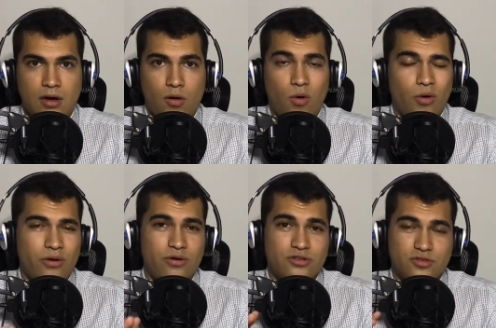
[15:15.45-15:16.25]
or
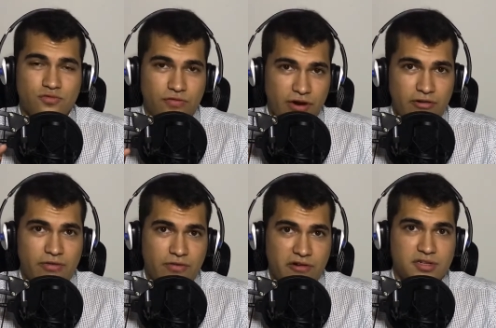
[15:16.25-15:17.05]
you're just very,
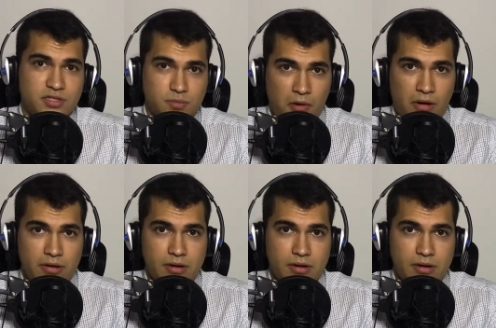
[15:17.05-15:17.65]
very smart